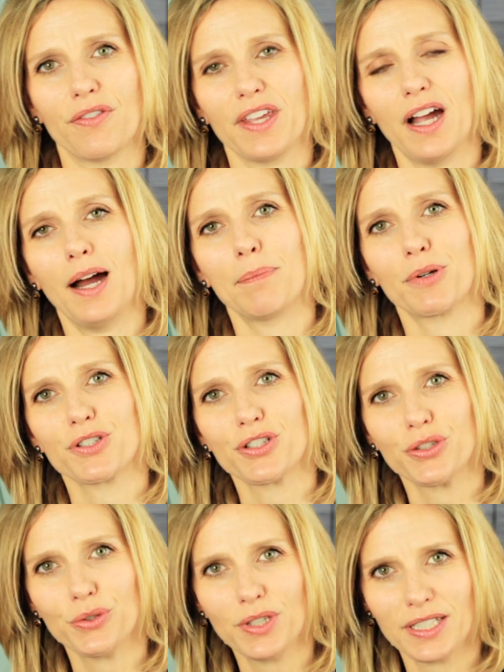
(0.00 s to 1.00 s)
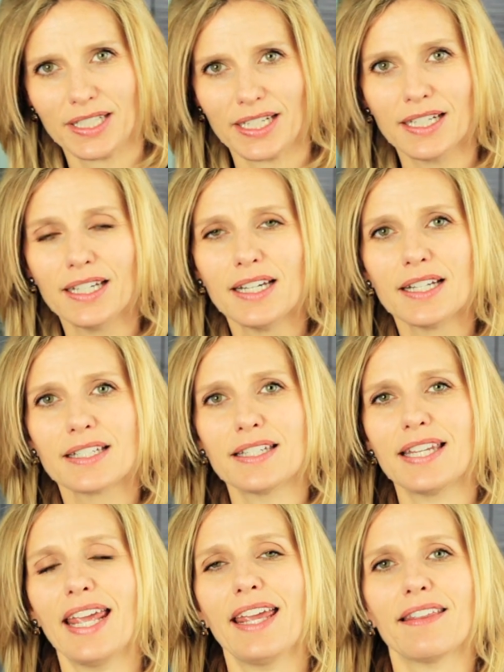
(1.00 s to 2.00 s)
the opportunity to
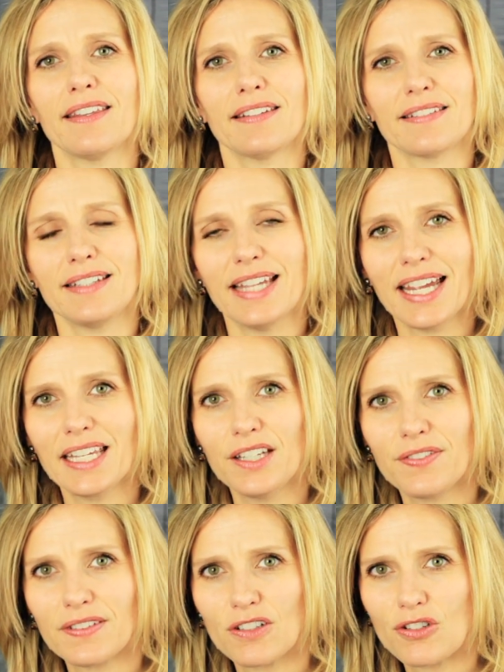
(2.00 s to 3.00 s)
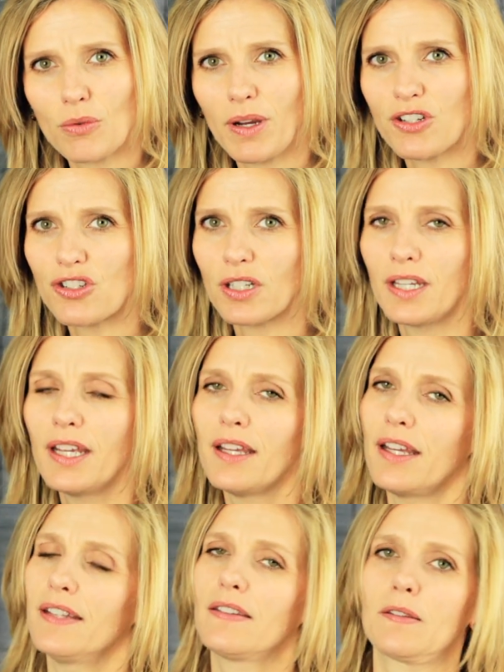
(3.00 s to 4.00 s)
take this negative situation
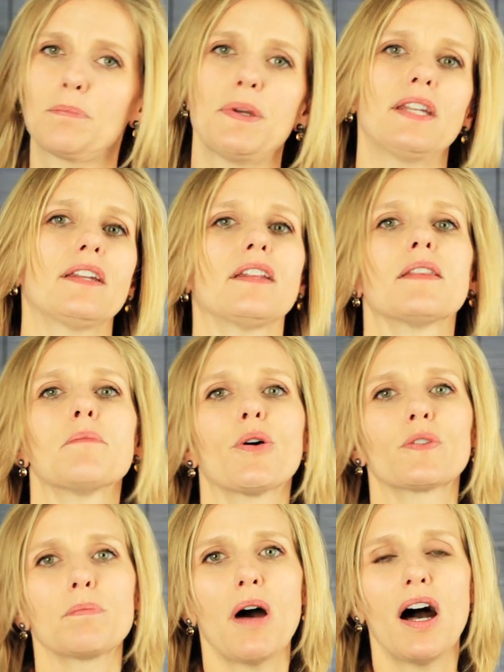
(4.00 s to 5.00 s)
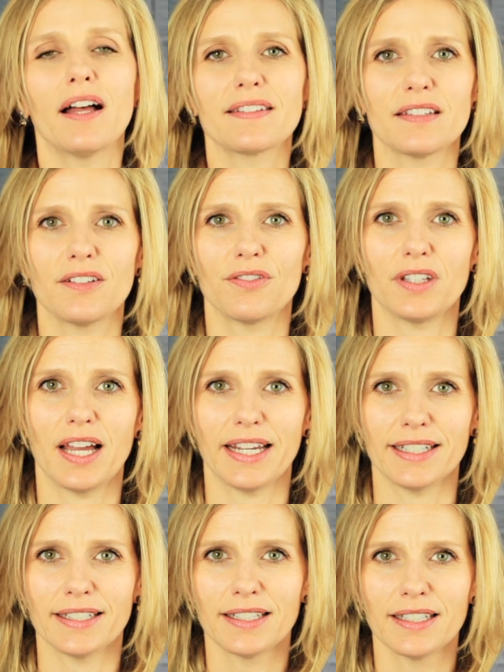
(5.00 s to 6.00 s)
and spin it in the most positive
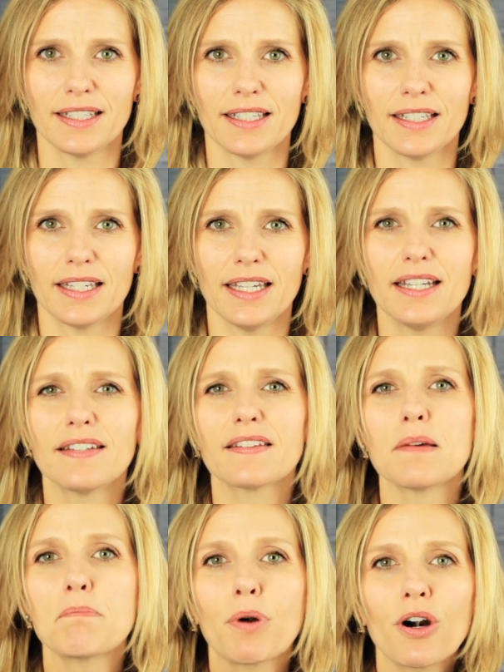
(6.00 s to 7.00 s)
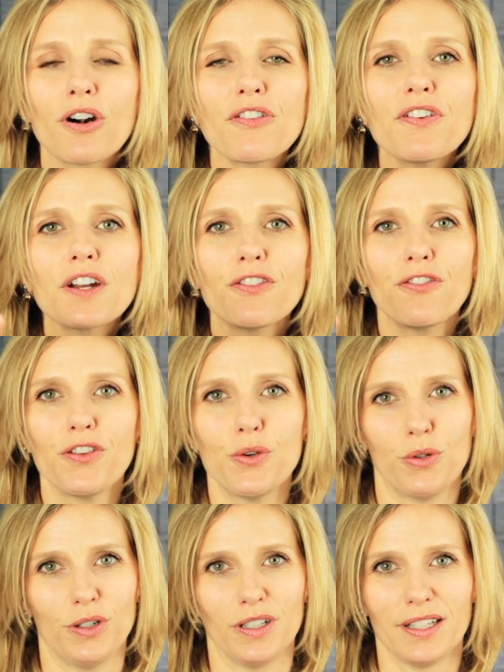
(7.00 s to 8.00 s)
light. It is the perfect
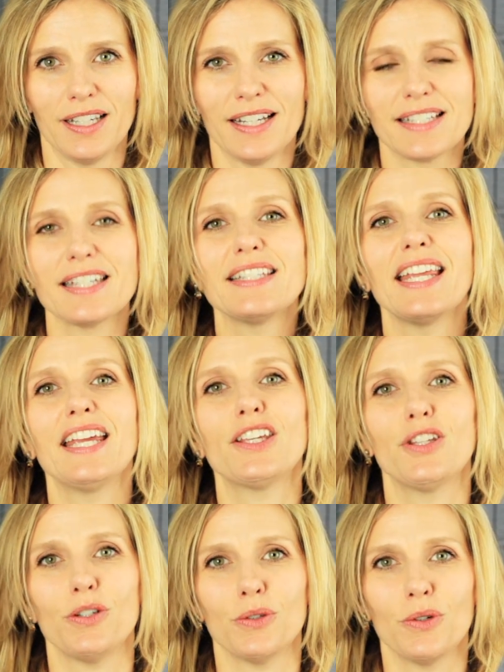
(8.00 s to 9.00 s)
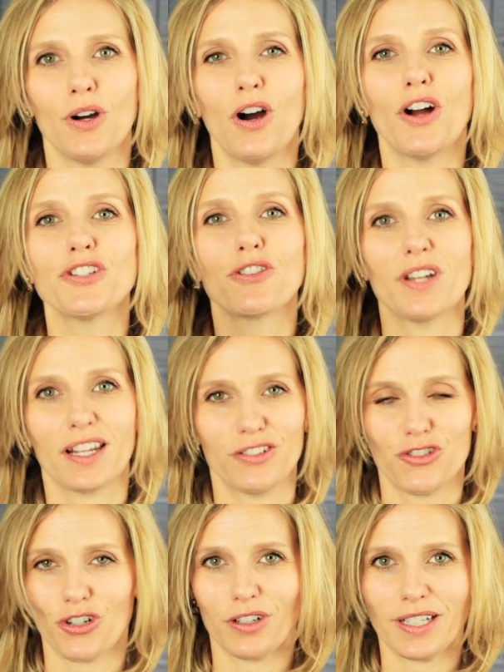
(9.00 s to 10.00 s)
fuel to take you on your
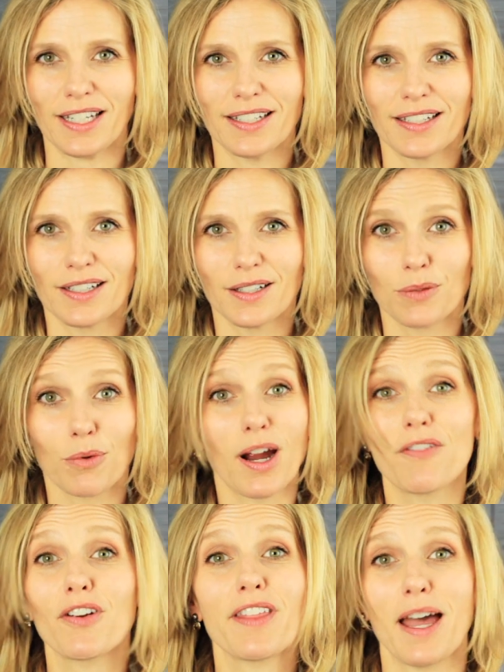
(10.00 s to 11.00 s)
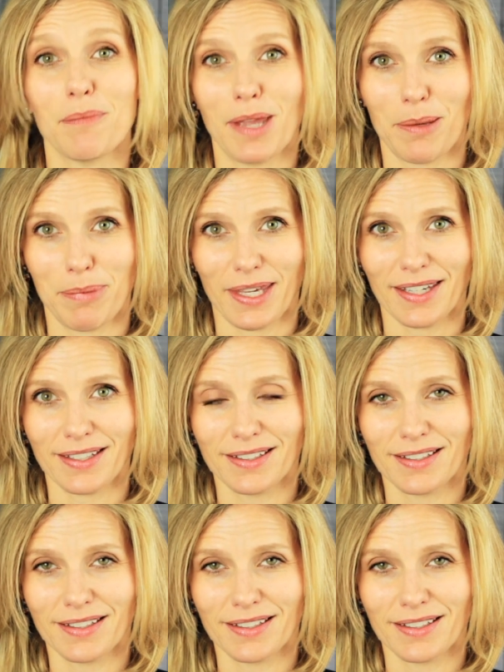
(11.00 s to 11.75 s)
next journey, wherever that may be.